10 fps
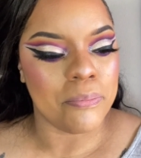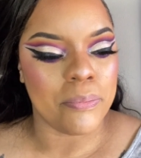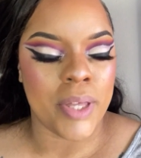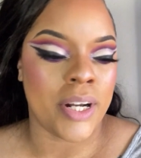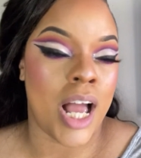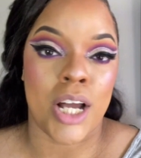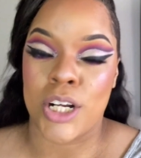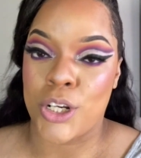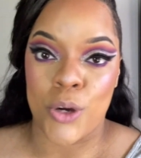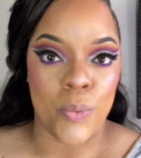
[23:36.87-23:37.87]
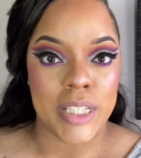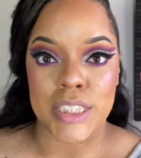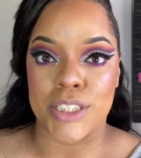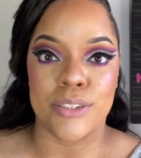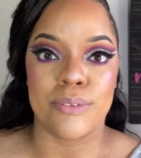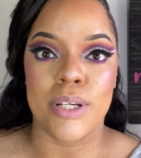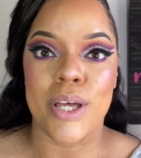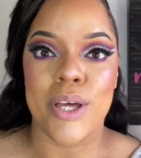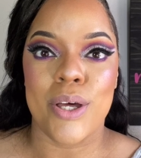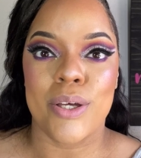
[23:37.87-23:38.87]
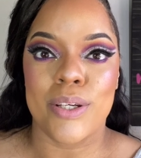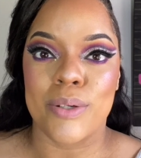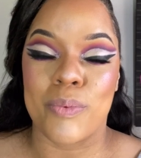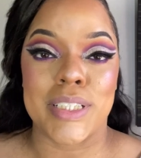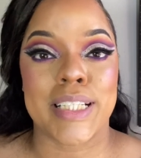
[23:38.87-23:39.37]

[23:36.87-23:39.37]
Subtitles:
They're not going to know what to do. What's